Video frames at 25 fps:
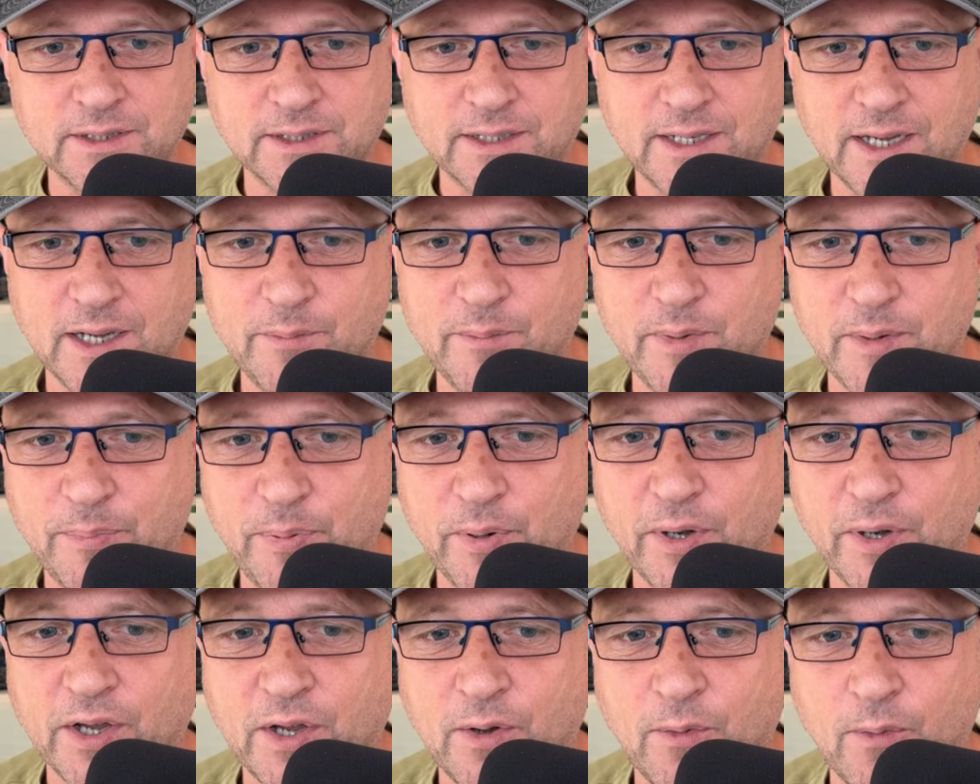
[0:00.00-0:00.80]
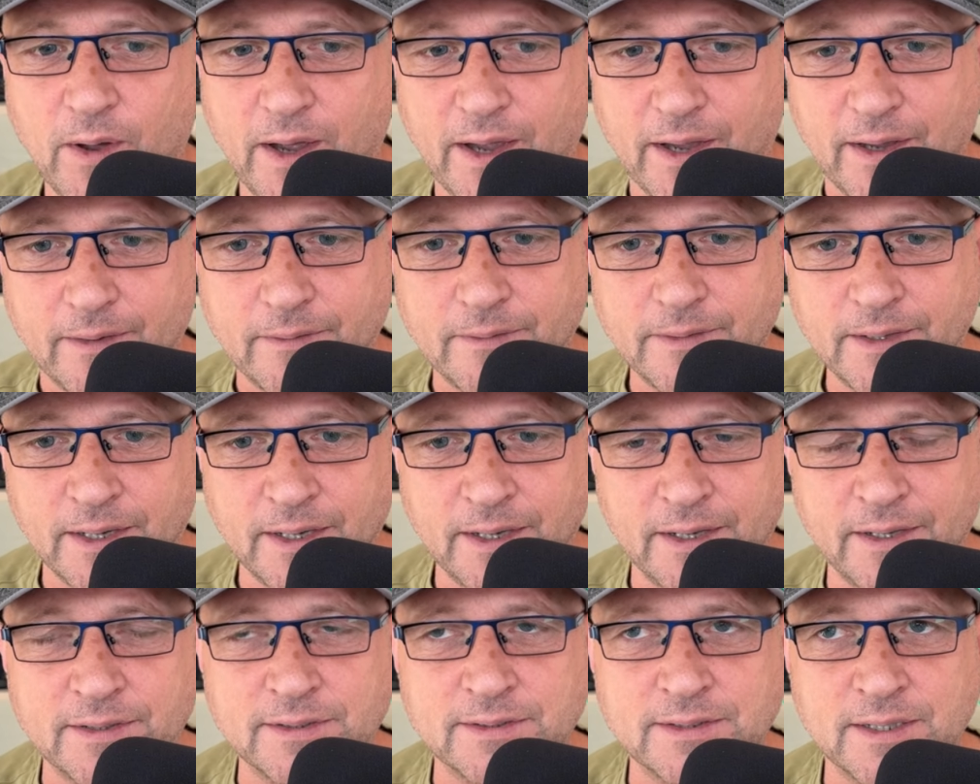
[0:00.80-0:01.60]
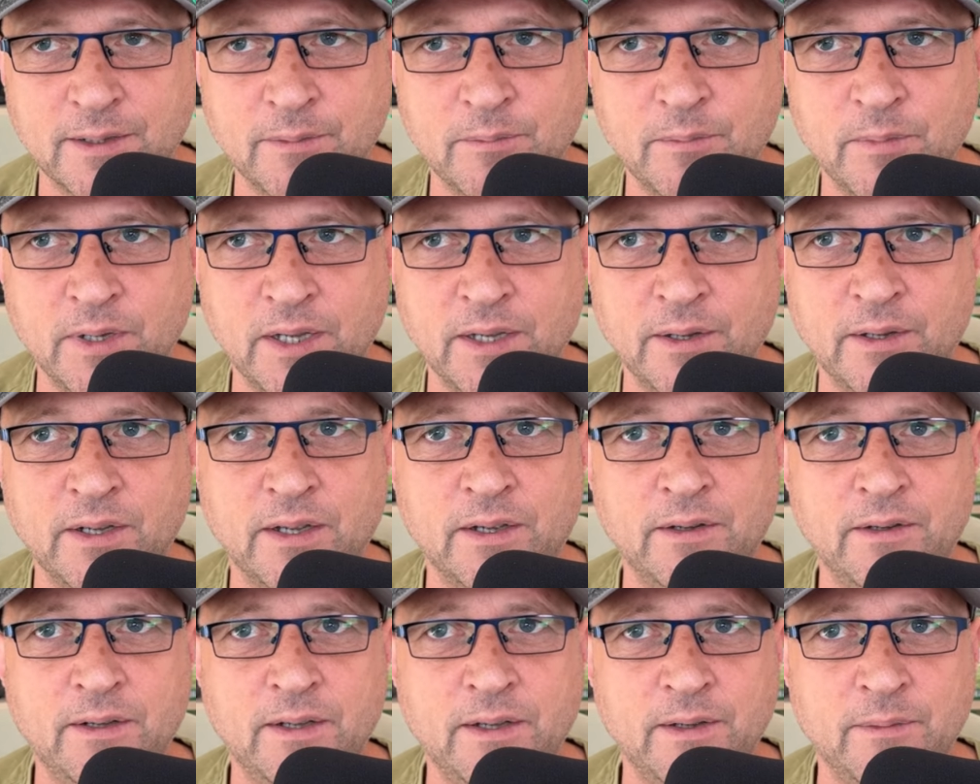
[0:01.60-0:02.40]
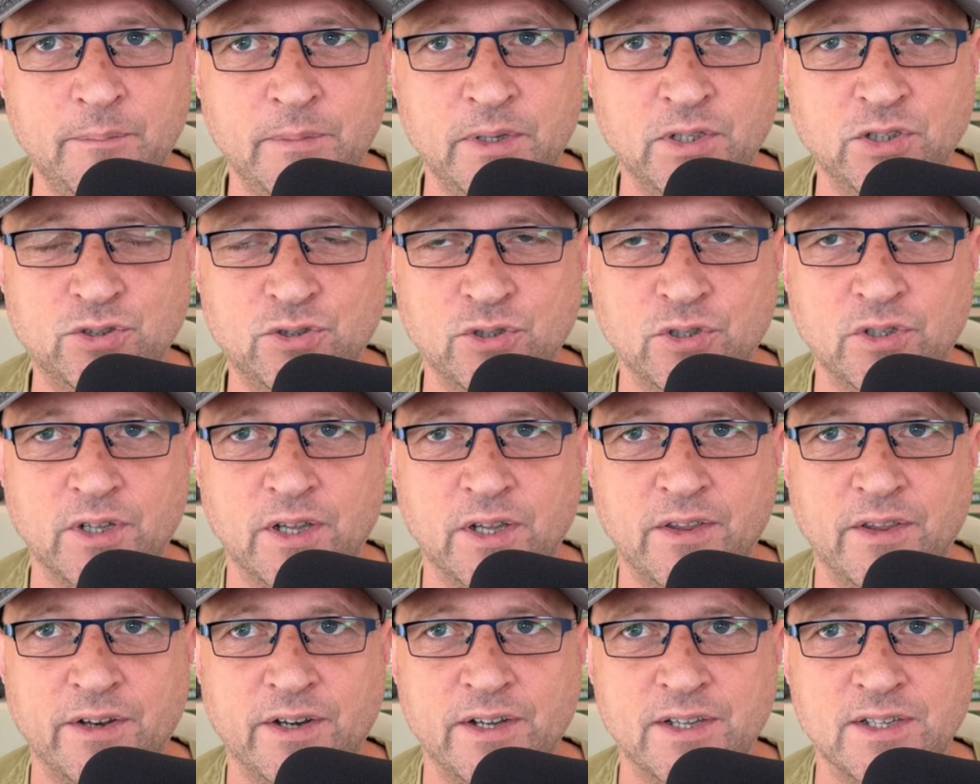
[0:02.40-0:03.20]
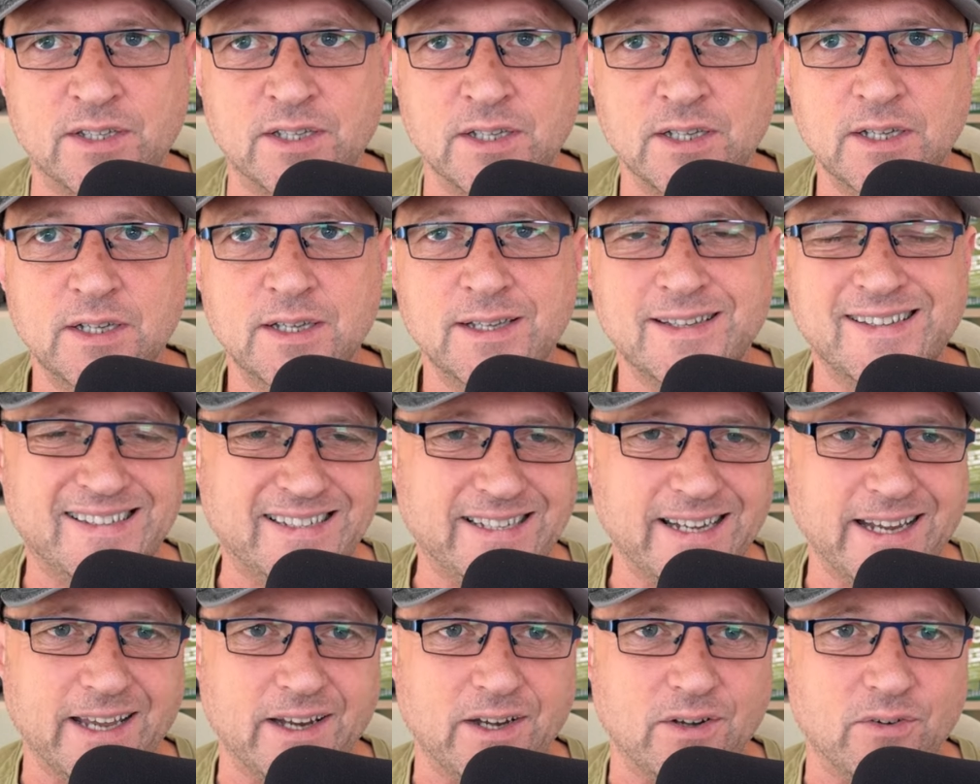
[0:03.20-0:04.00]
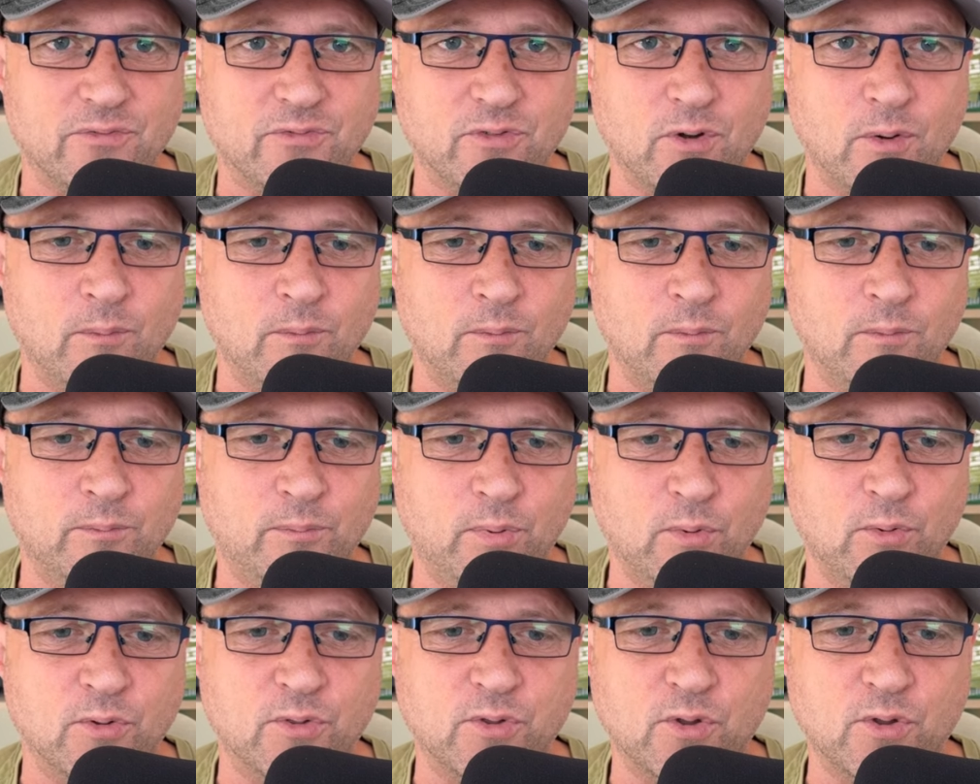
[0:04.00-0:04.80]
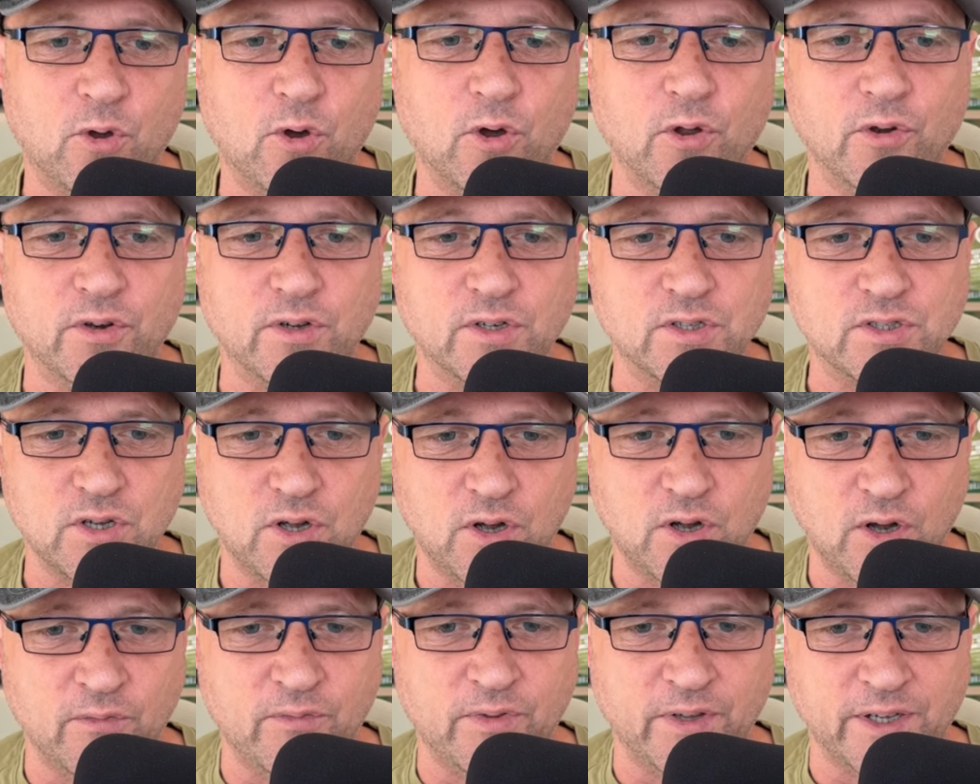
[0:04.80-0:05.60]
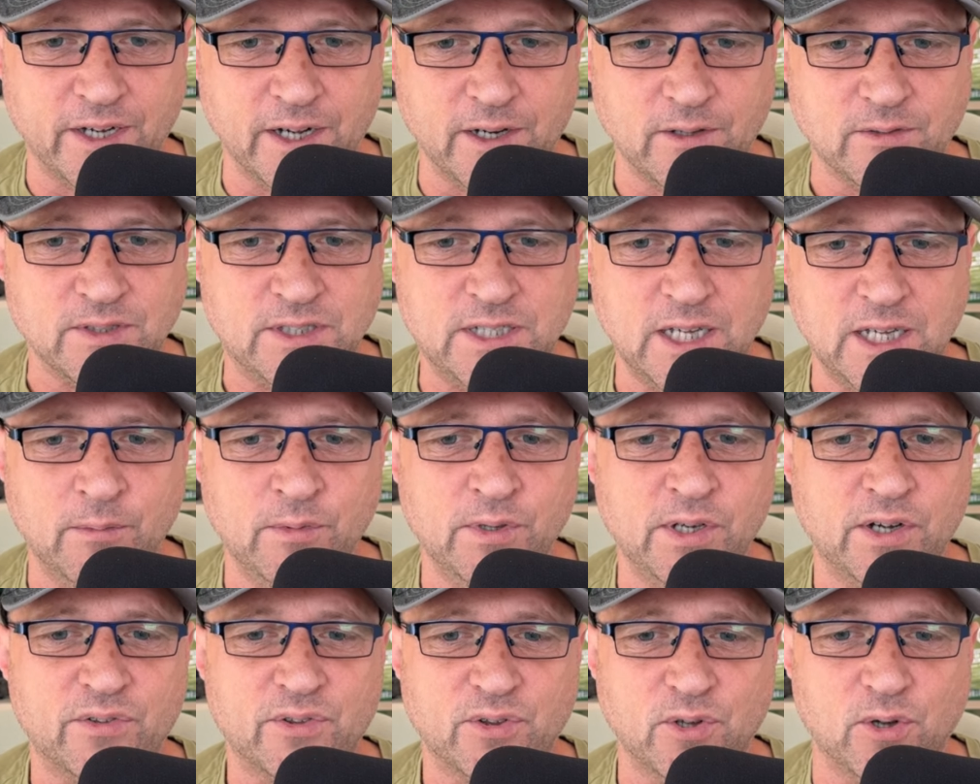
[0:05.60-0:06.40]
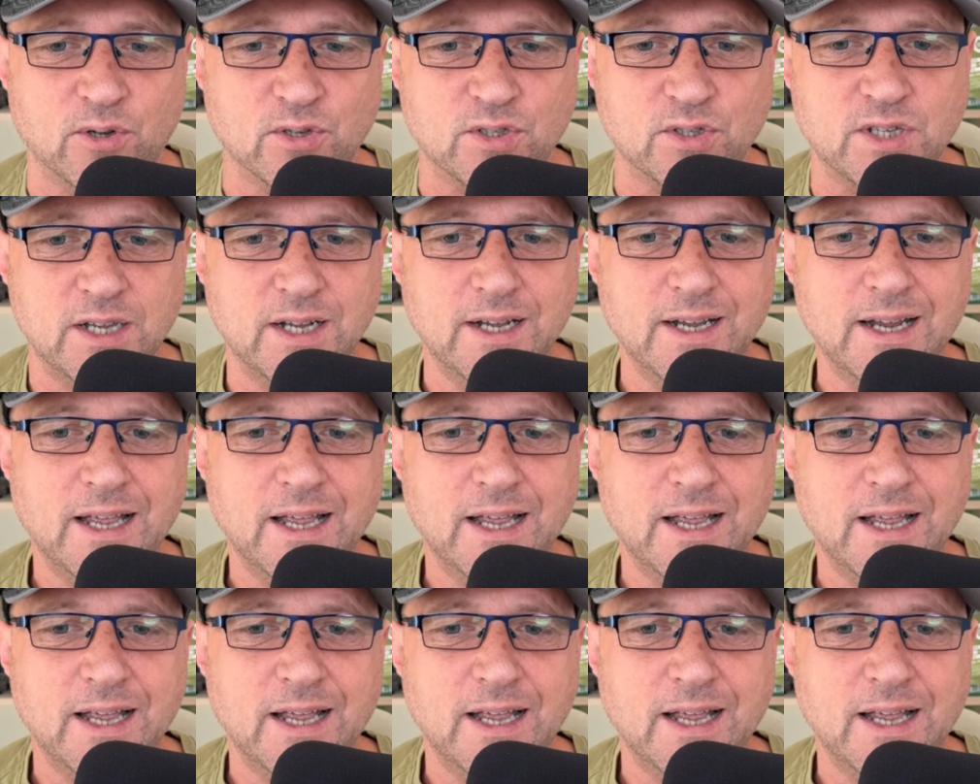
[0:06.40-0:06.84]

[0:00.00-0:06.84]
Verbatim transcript: It can be pretty quiet, and it, it, it, makes sure that there is singing from both corners of the ground. Tell me your thoughts